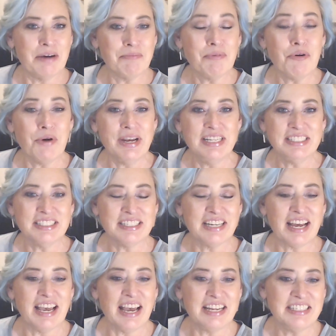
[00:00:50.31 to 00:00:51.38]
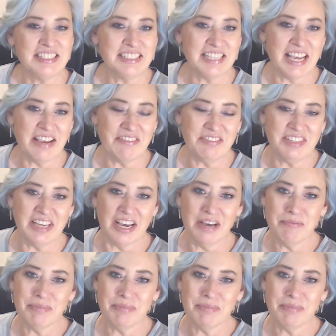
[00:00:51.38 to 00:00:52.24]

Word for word: points that I had saved up.